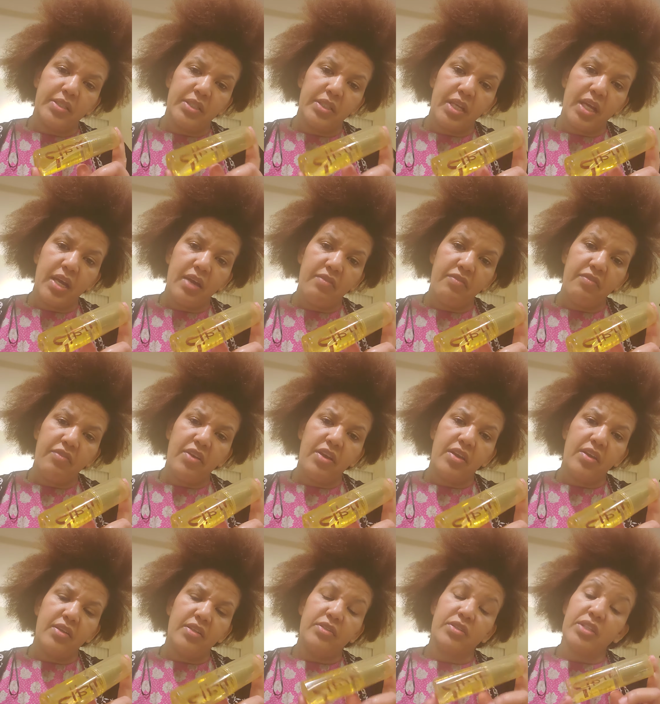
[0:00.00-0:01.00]

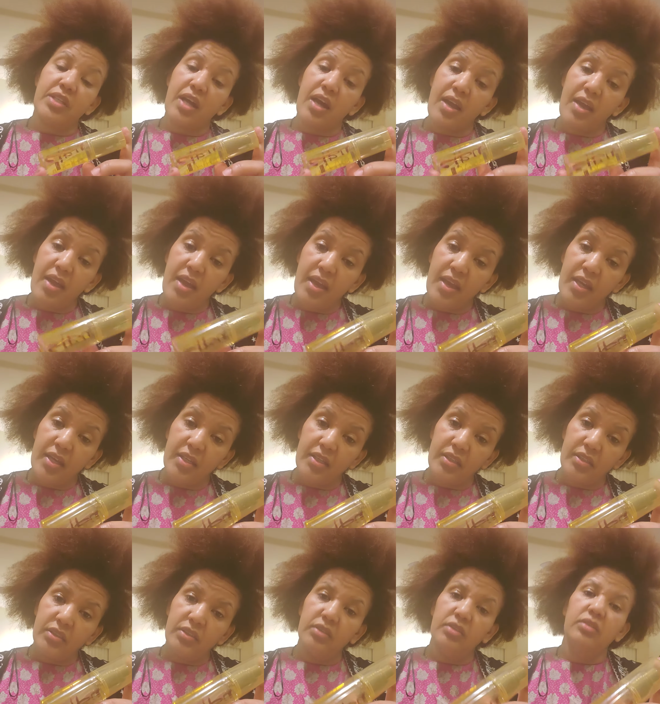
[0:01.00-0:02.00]
dry
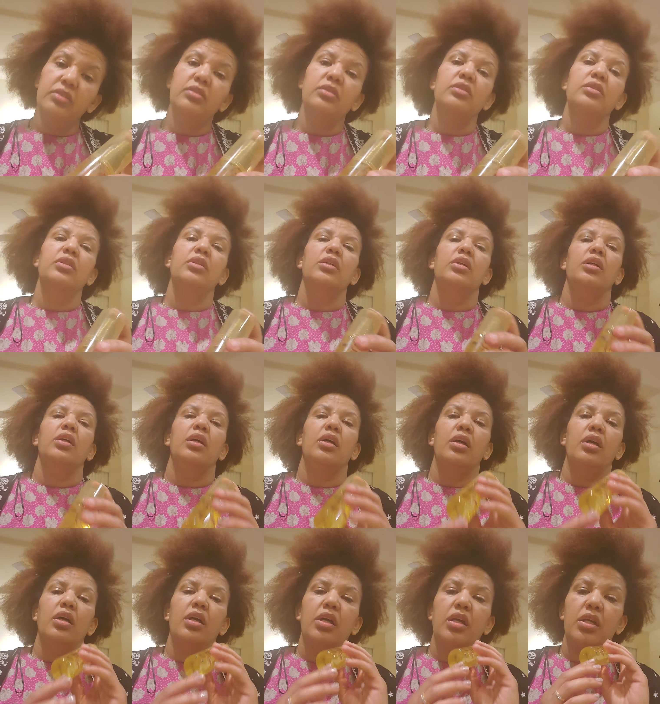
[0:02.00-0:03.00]
hair
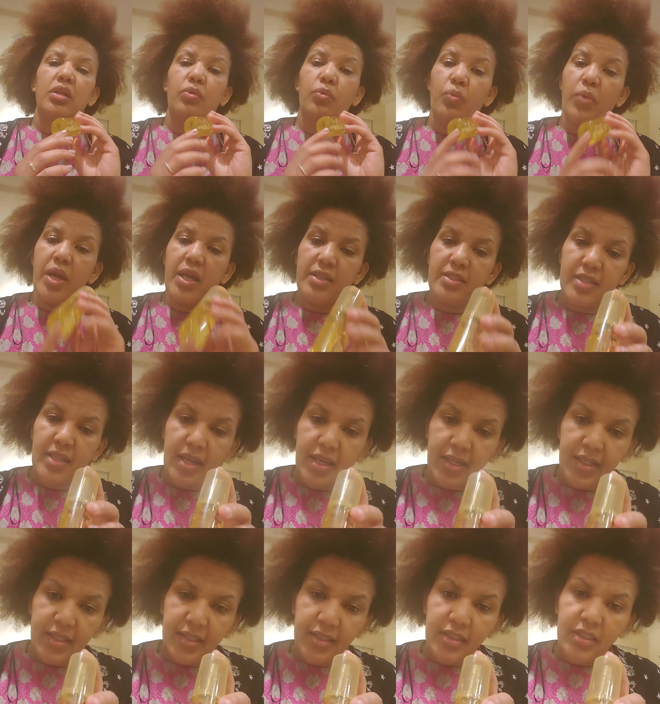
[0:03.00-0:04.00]
and wet
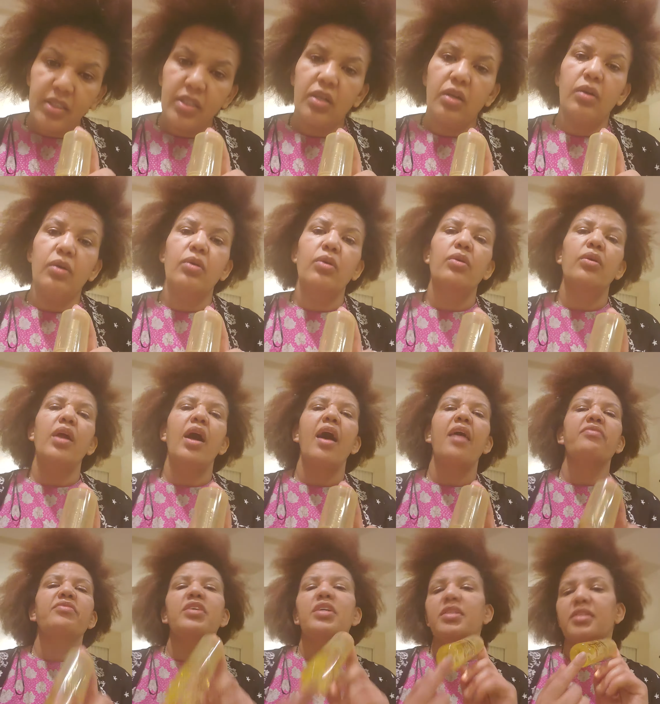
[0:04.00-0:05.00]
hair, or
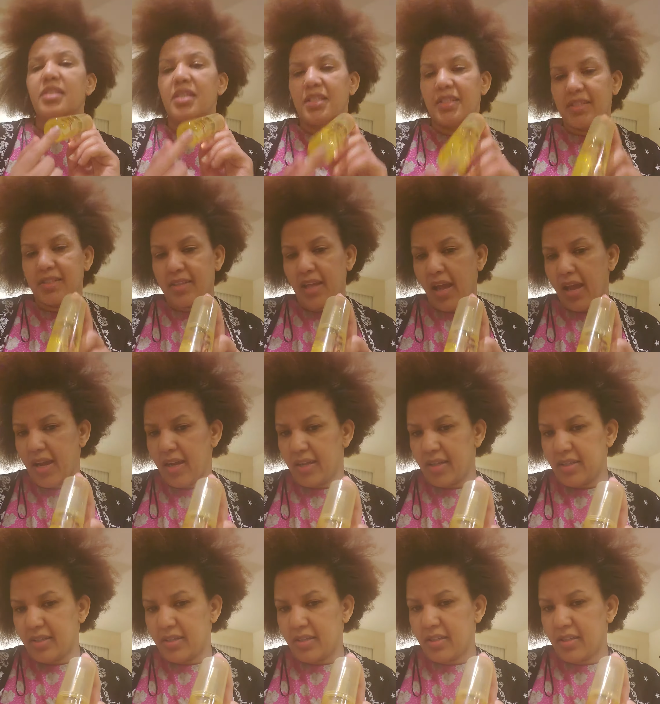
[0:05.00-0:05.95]
after the style.